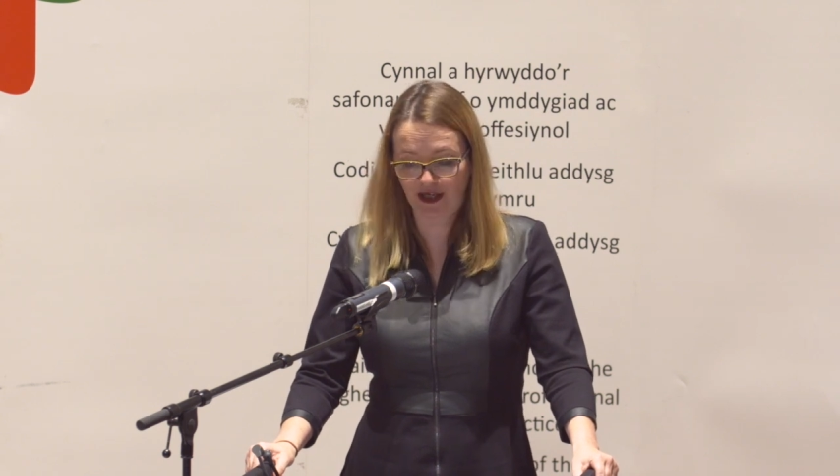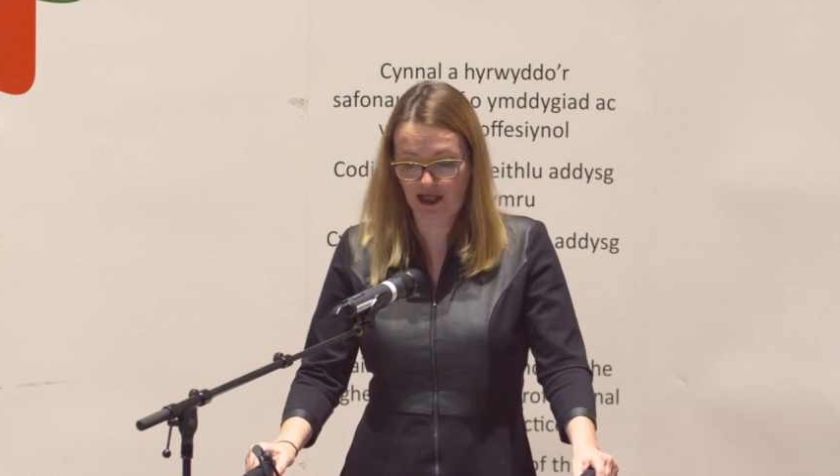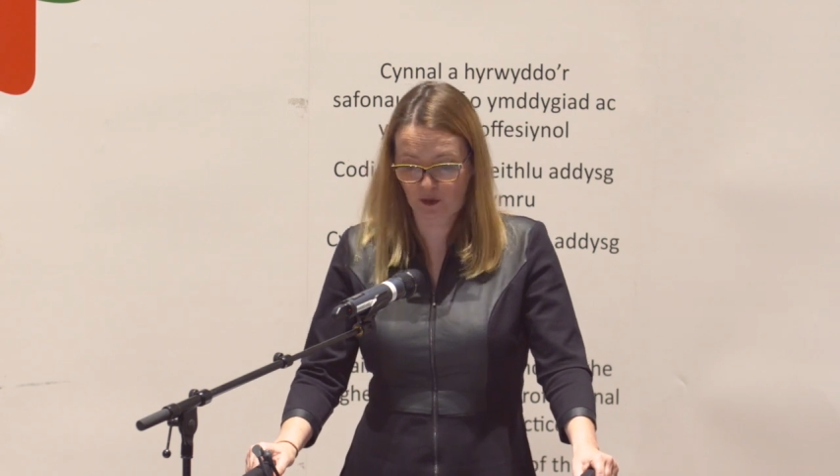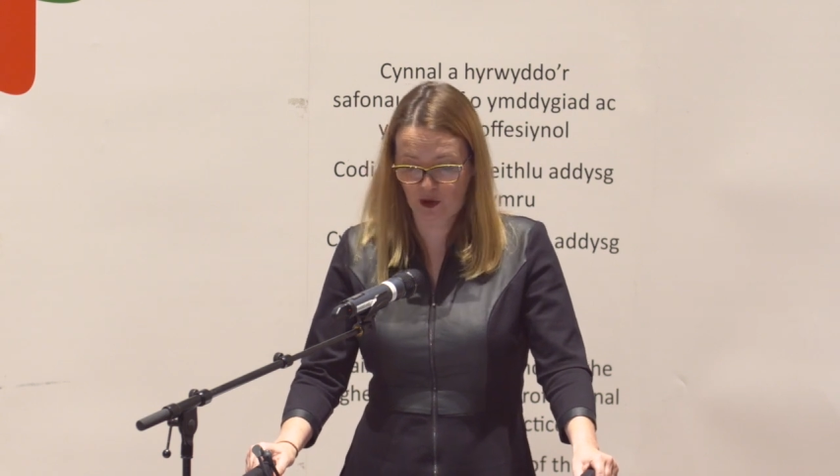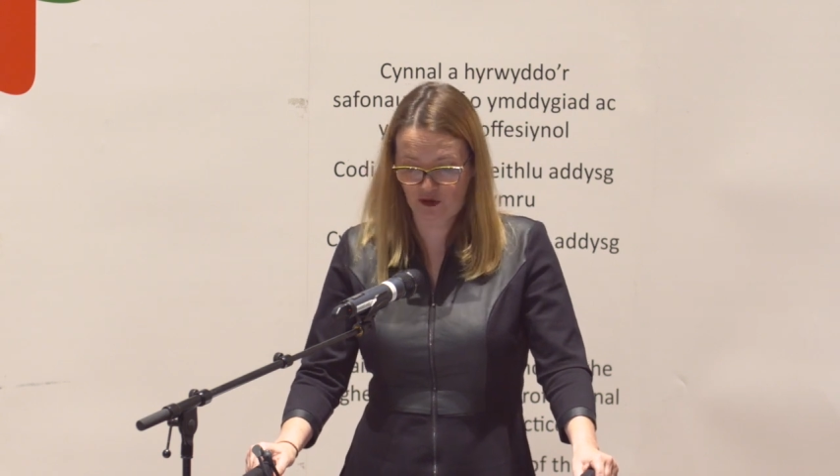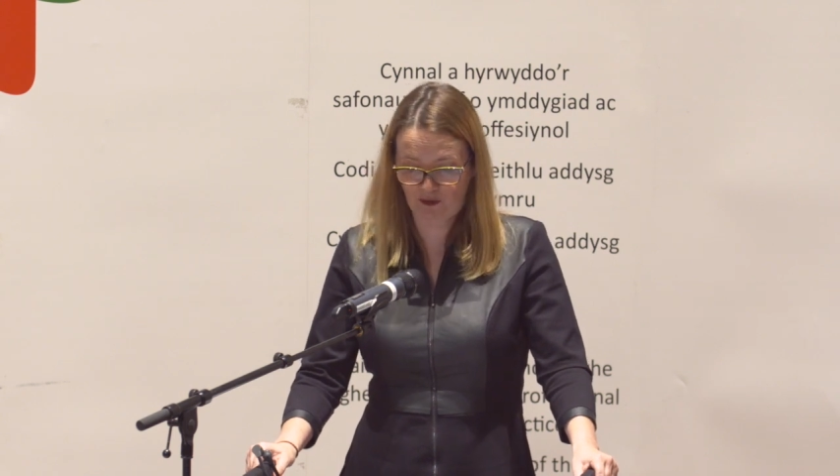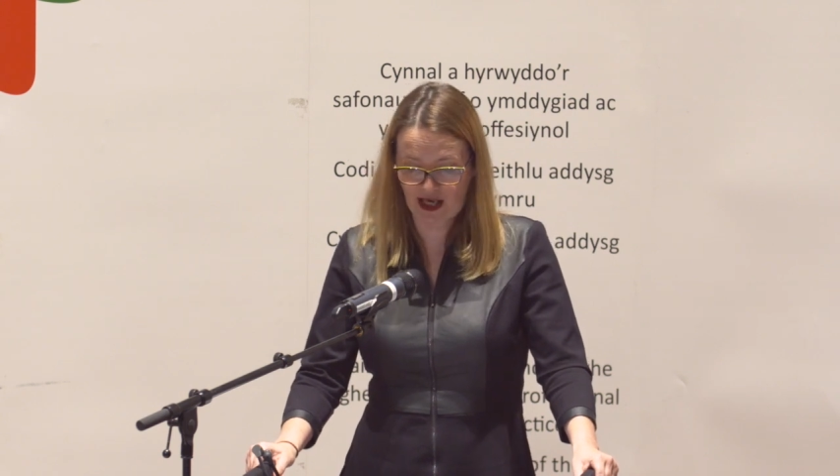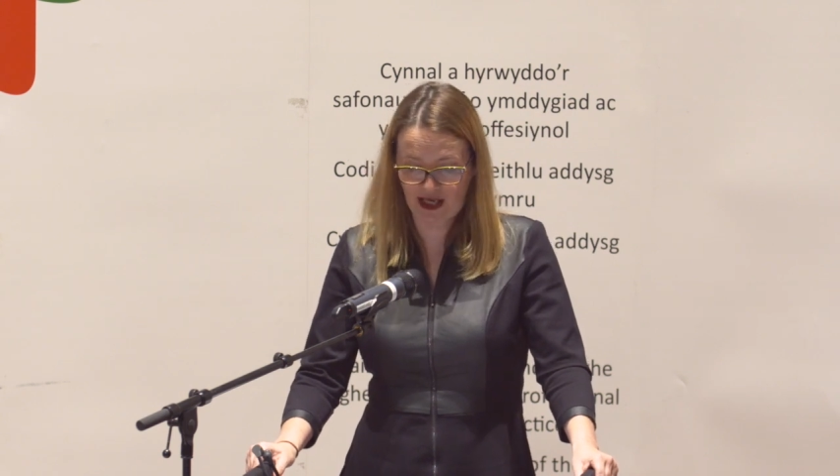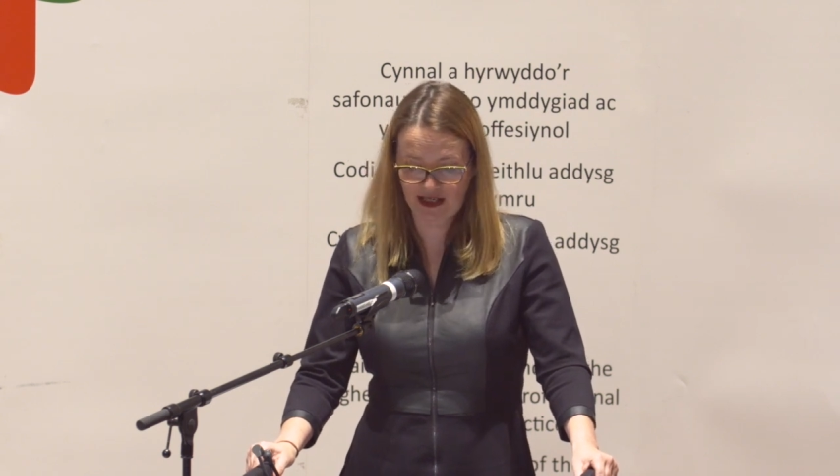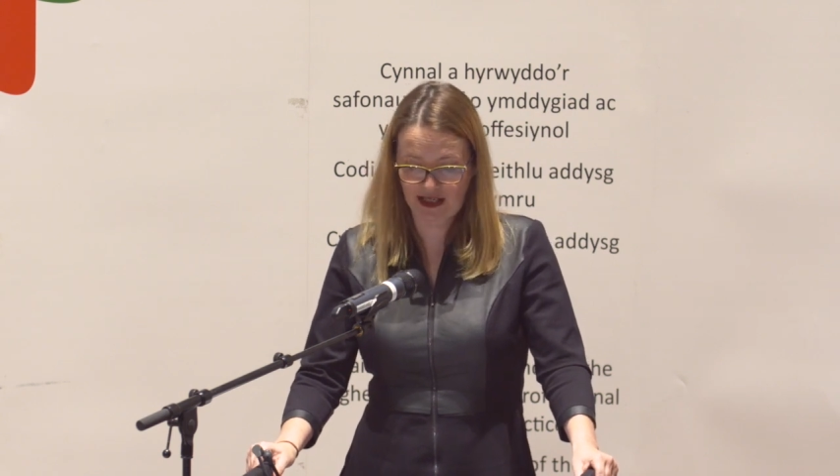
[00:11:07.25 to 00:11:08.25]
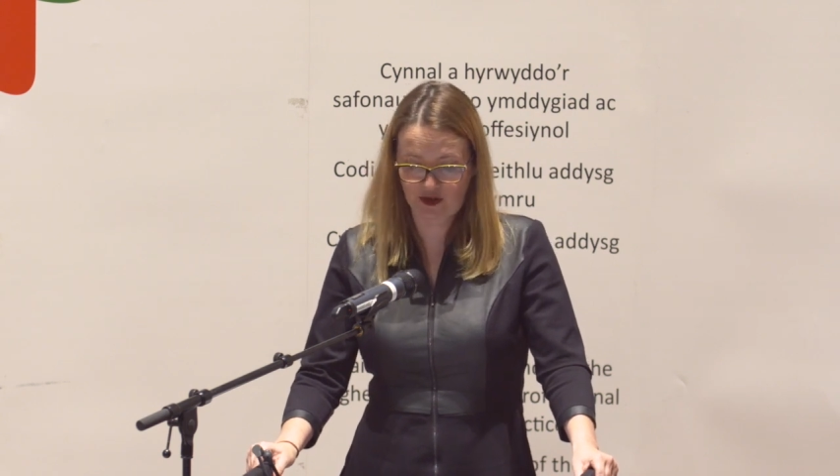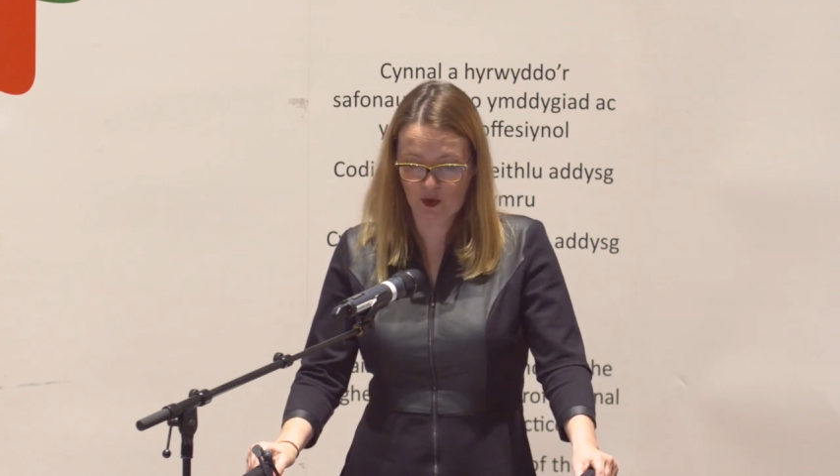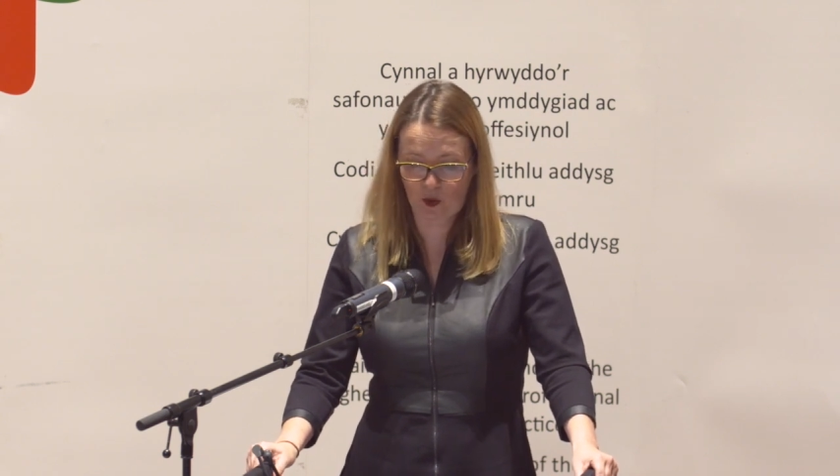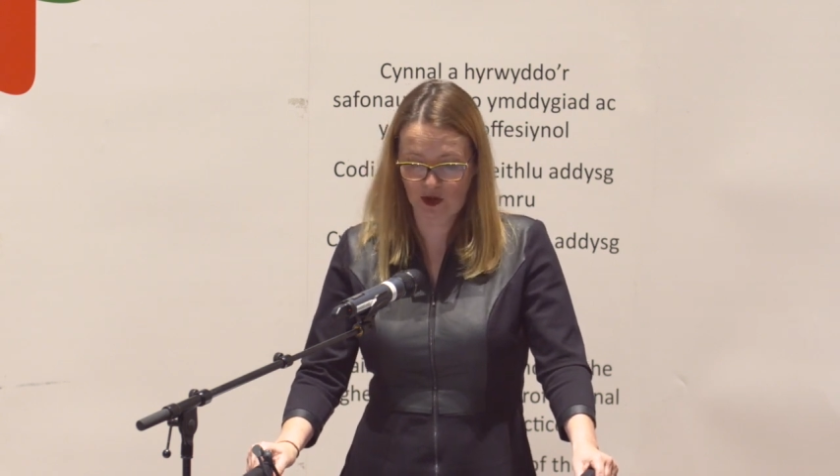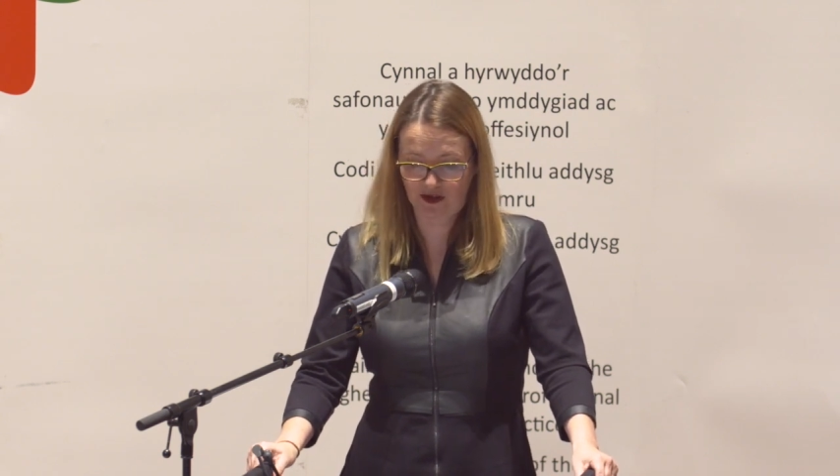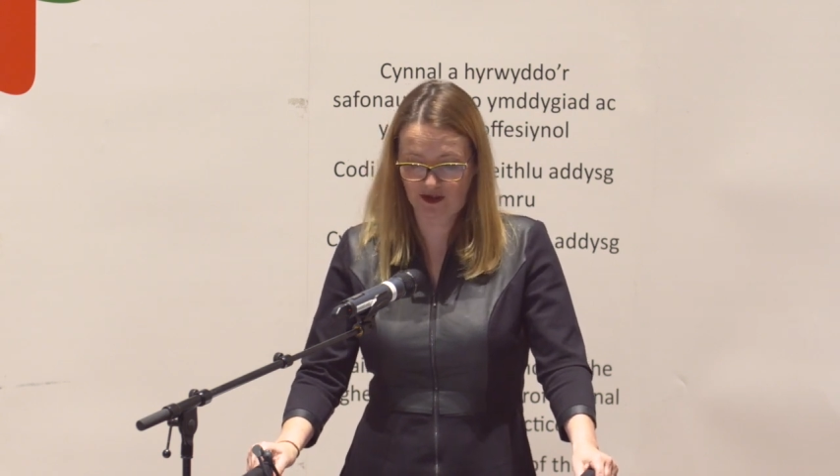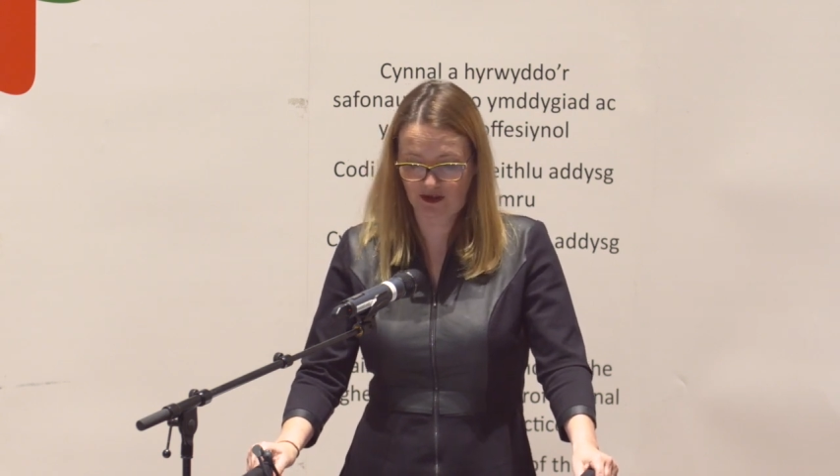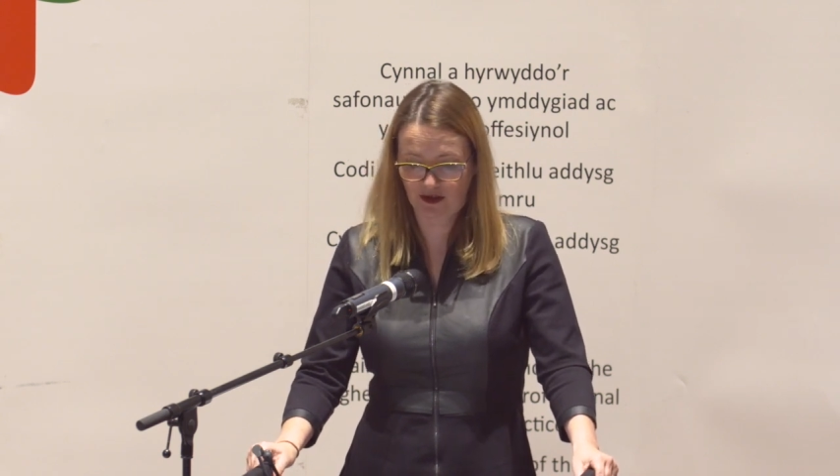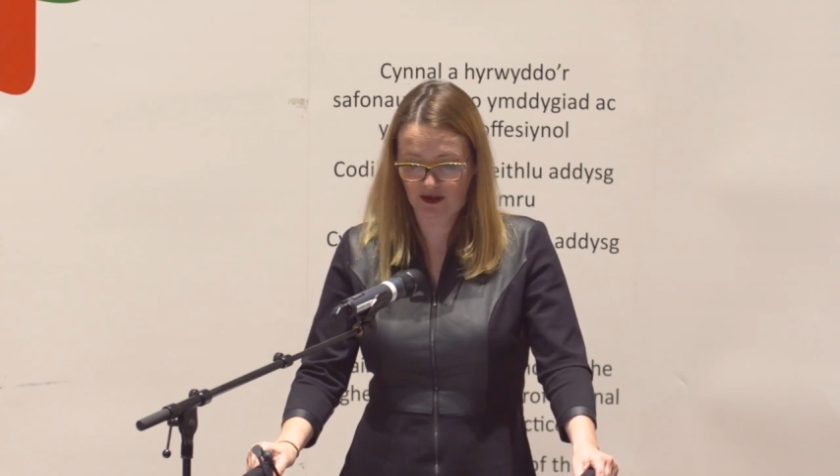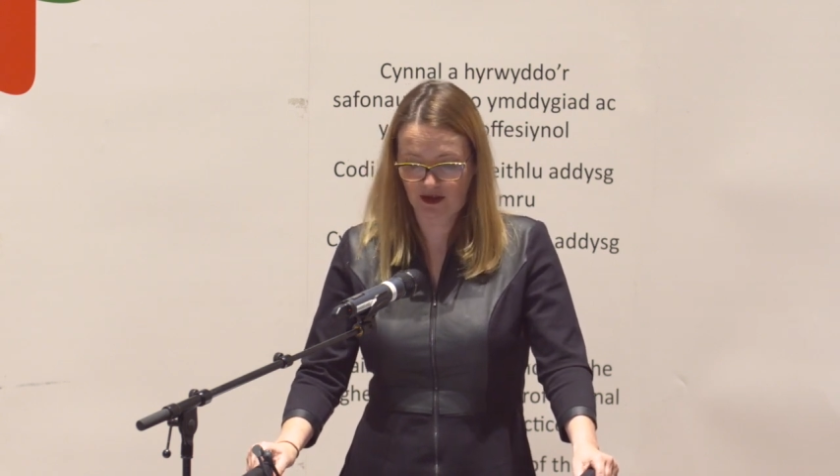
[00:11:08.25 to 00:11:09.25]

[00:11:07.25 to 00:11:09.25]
network of pioneer schools.